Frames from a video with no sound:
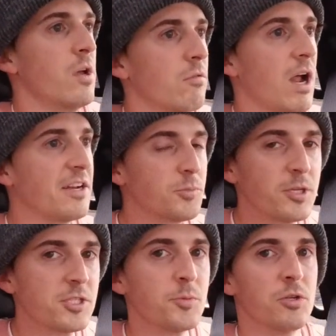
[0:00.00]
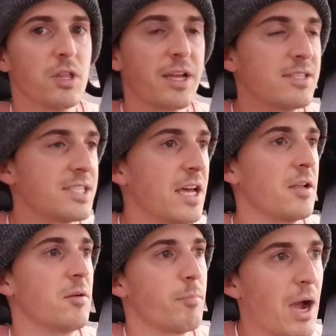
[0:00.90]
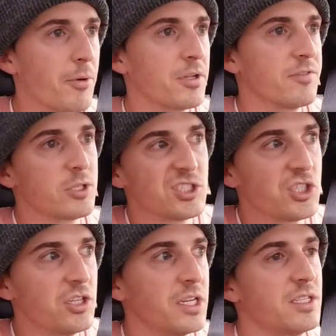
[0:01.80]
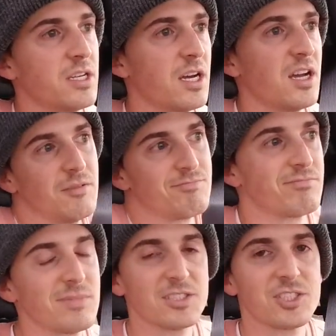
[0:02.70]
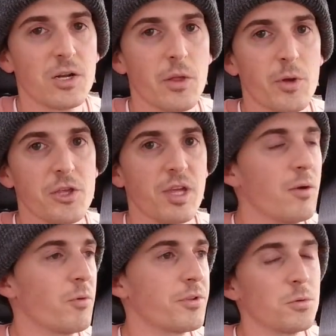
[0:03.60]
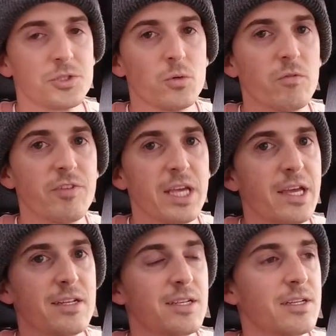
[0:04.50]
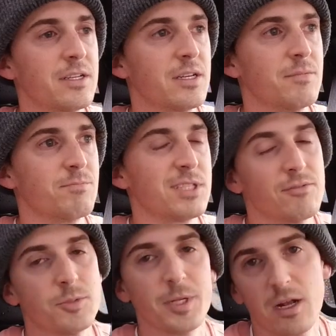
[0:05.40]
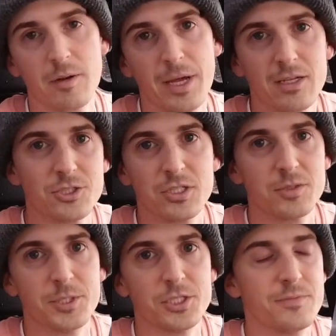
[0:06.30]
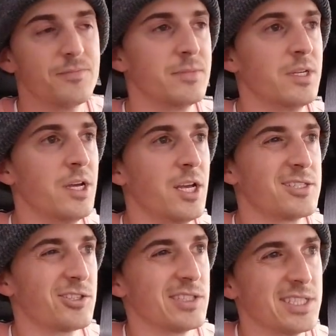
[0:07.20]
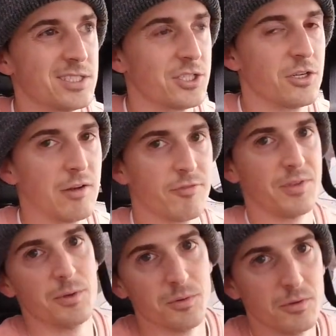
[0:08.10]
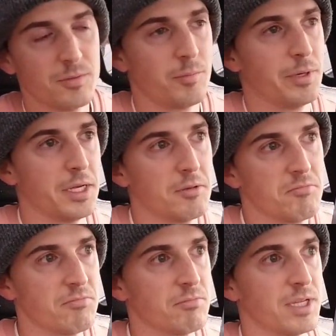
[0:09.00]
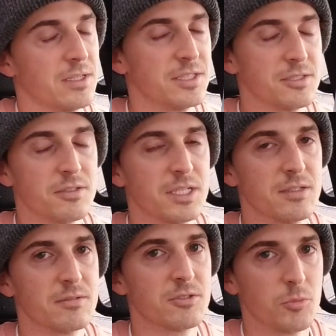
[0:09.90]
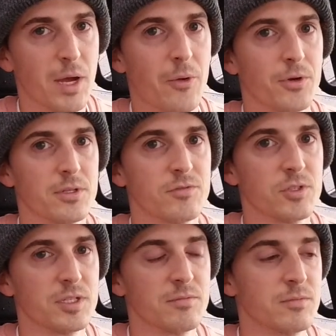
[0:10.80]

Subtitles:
Ride is pretty smooth, like I said. Power delivery is good. That's generally what you get with an old school V8 and a 7-speed automatic transmission. Certainly isn't good on fuel, but at least you get good power delivery,